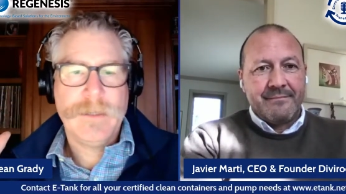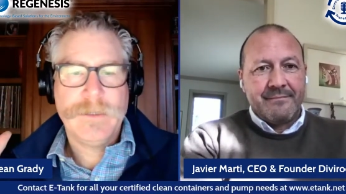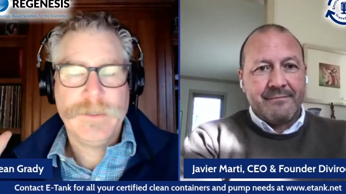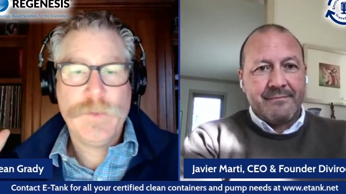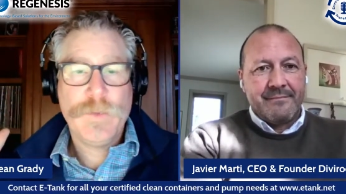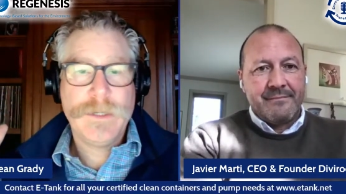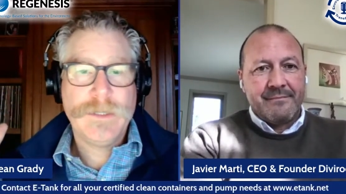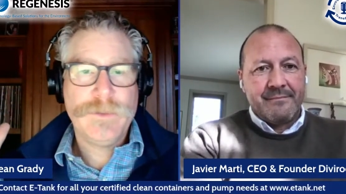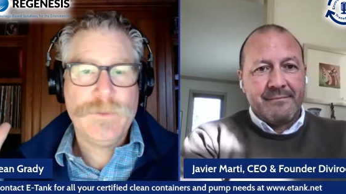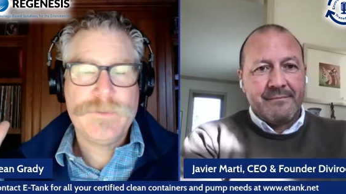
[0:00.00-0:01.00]
Speaker 1: uh, you want
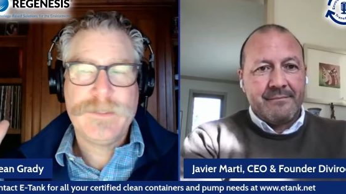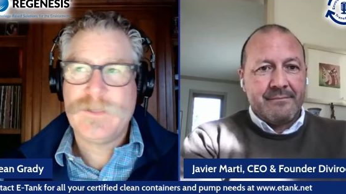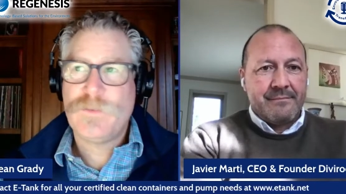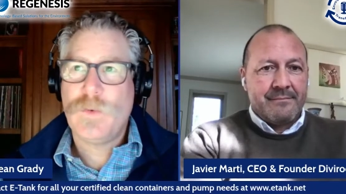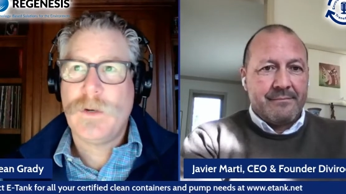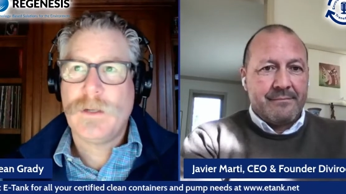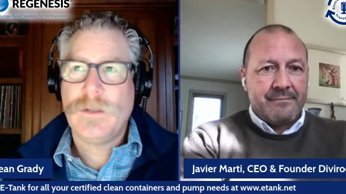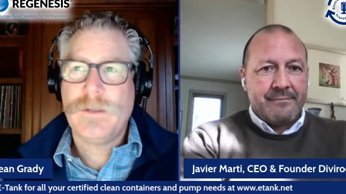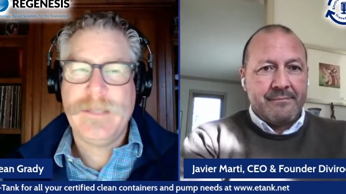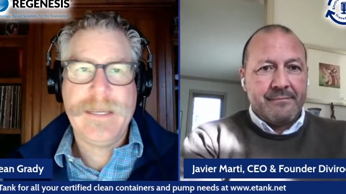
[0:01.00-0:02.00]
to use this
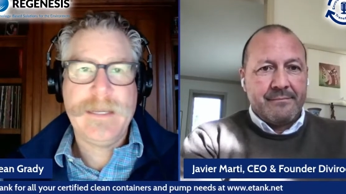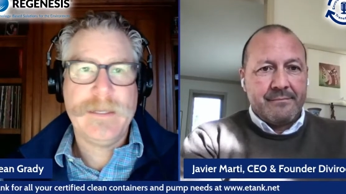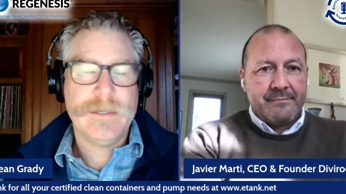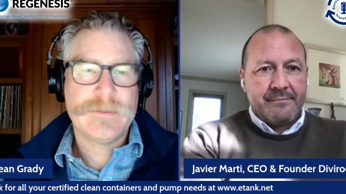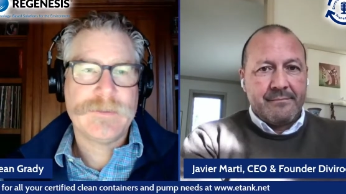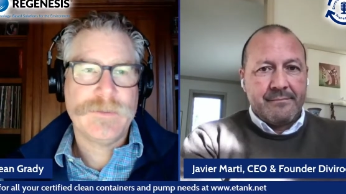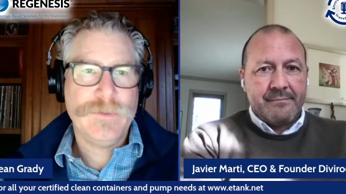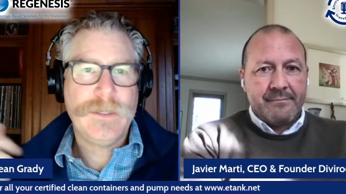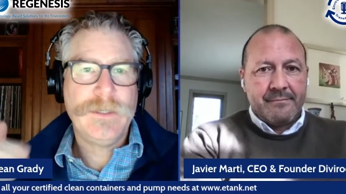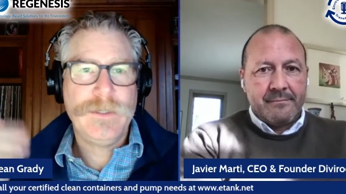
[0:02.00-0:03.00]
water data so
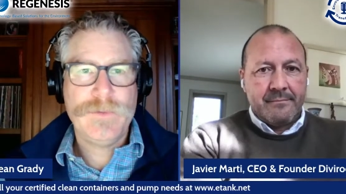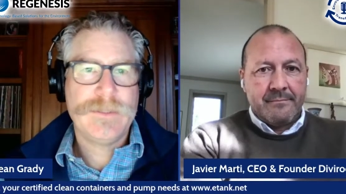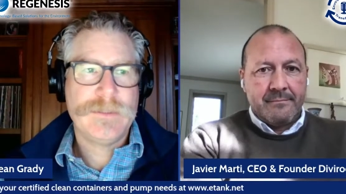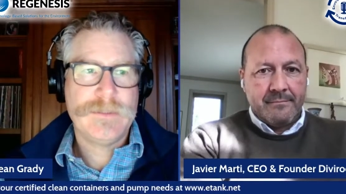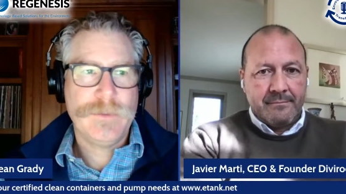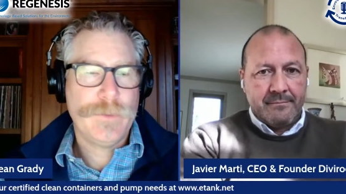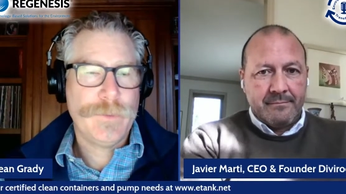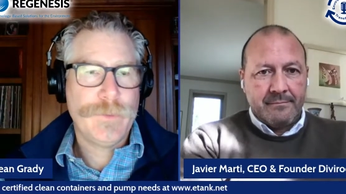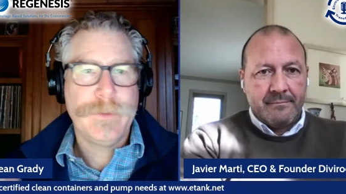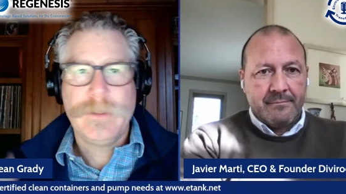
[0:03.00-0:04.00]
you can use it
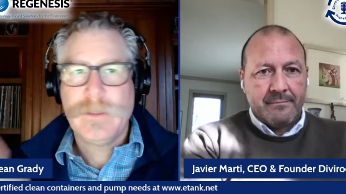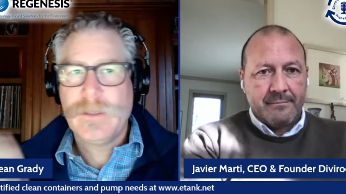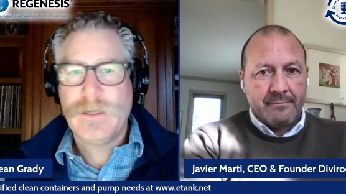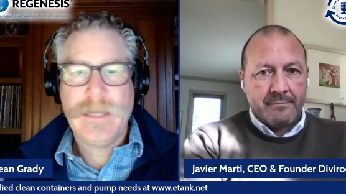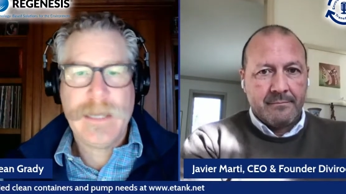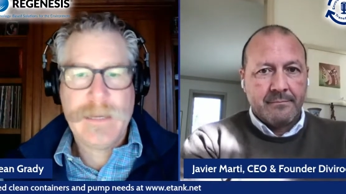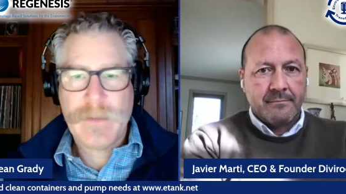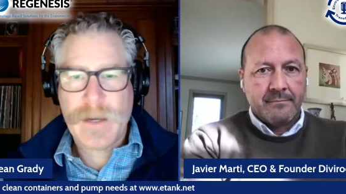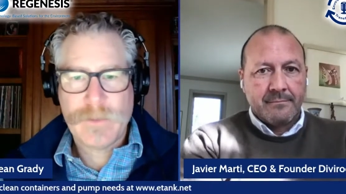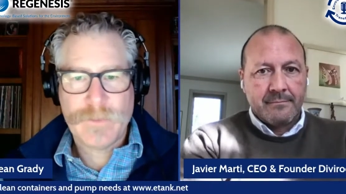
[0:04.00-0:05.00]
to create
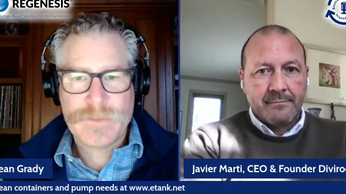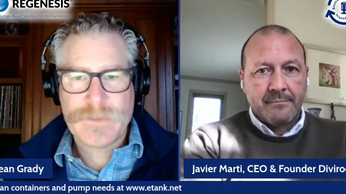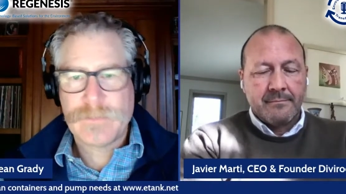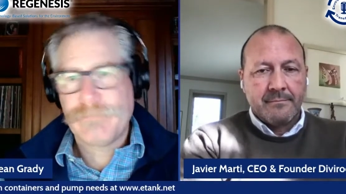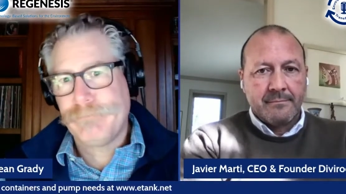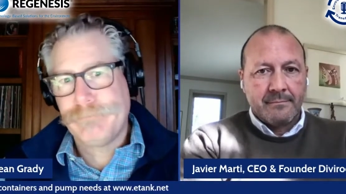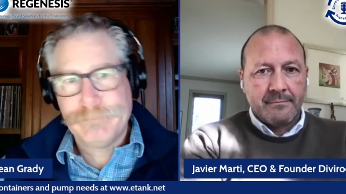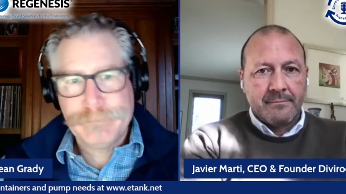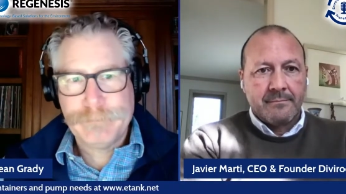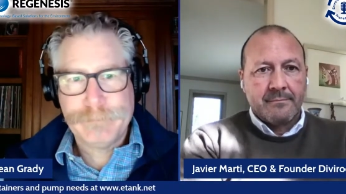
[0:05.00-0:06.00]
models
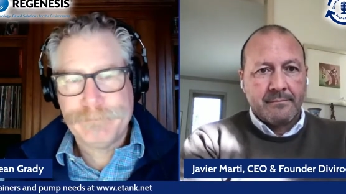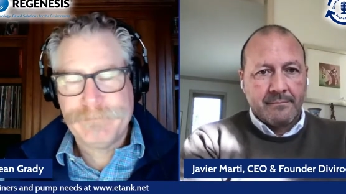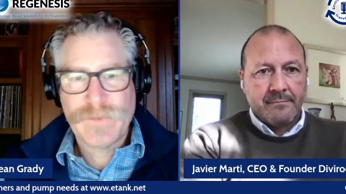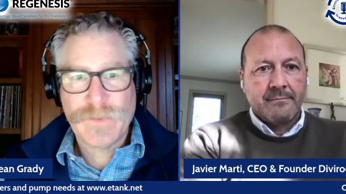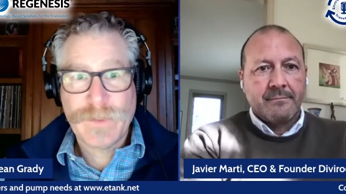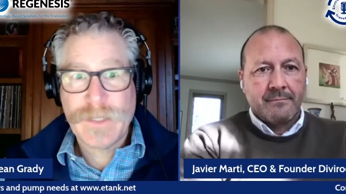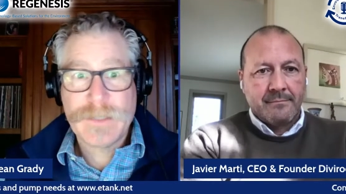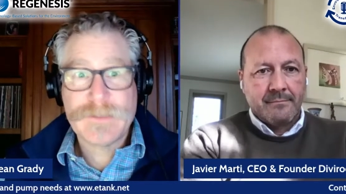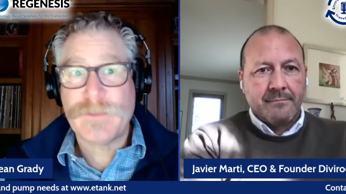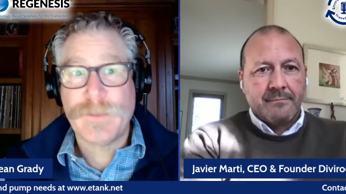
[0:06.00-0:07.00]
for your
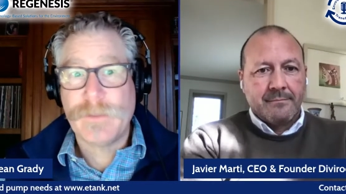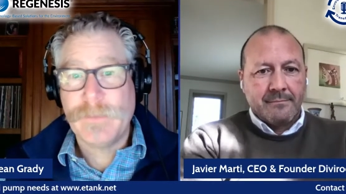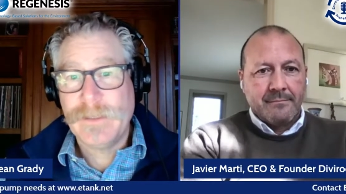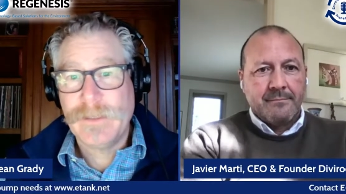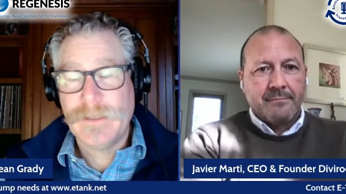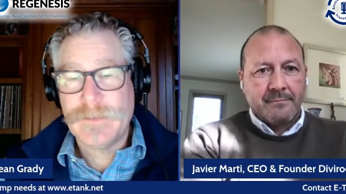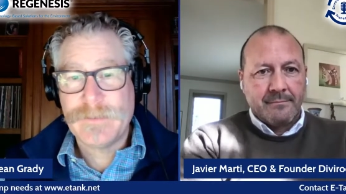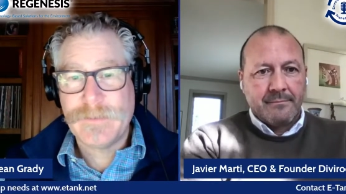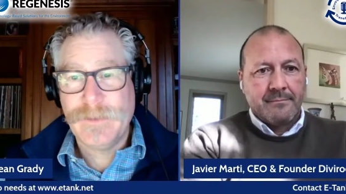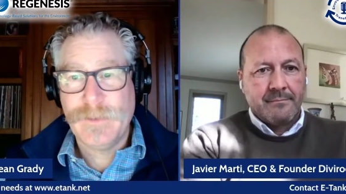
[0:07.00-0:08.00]
customer
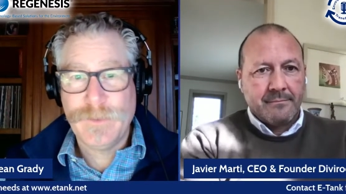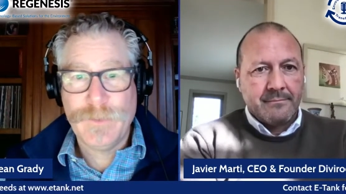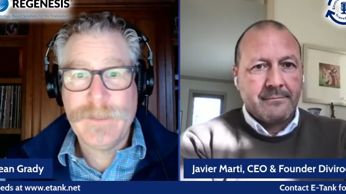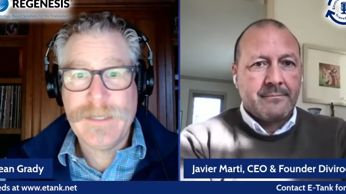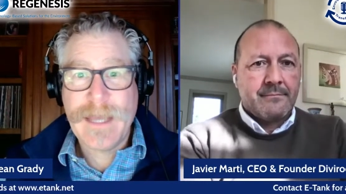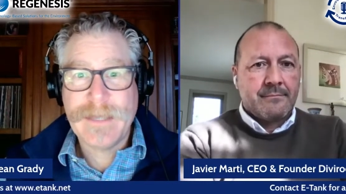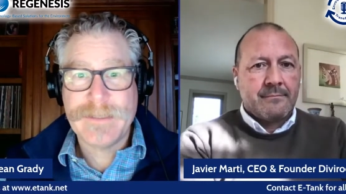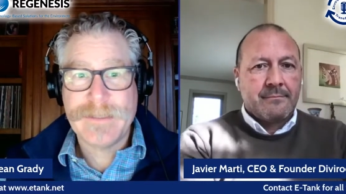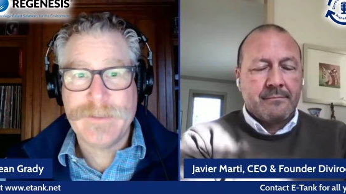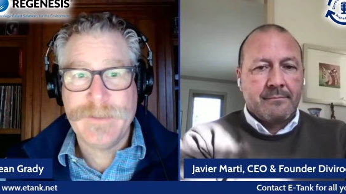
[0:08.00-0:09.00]
because, you know, you need
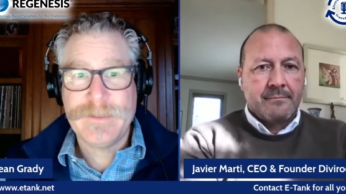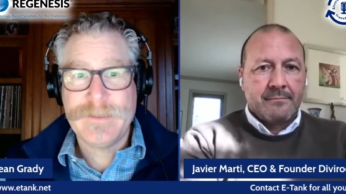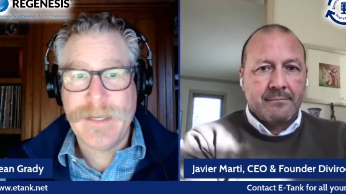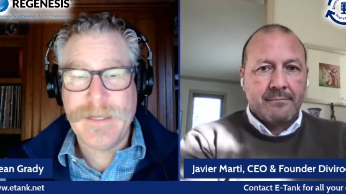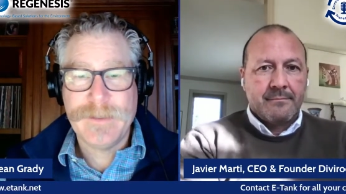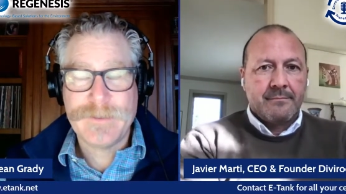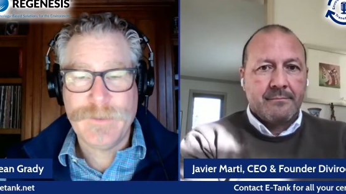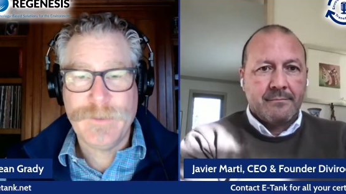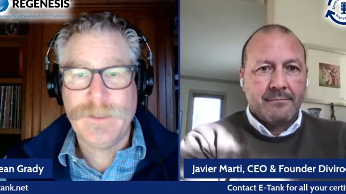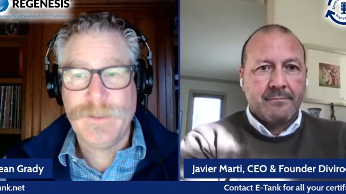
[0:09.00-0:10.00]
access to this data so
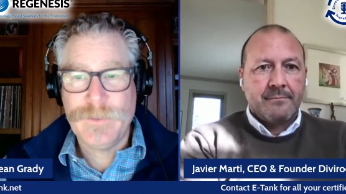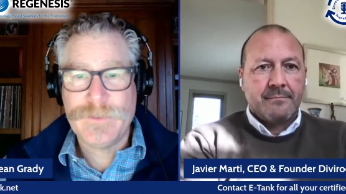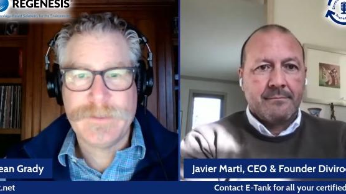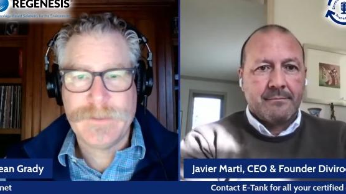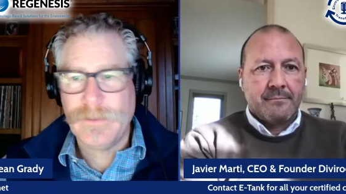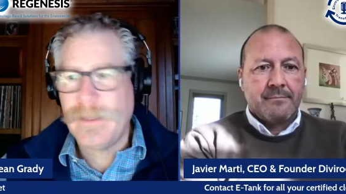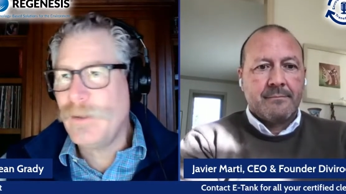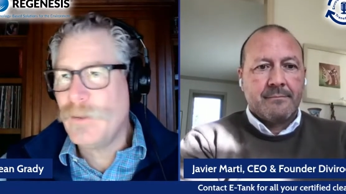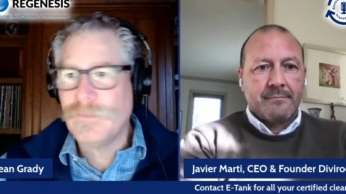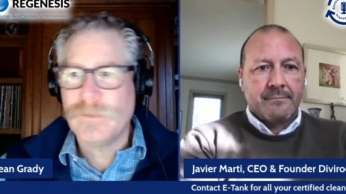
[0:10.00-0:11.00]
you can use it to
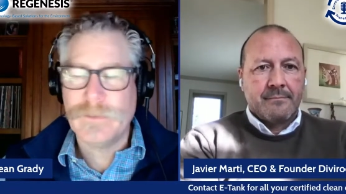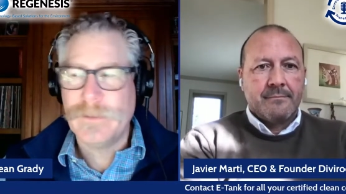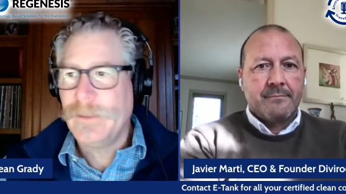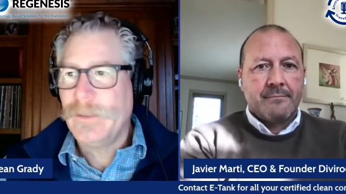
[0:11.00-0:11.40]
lay over,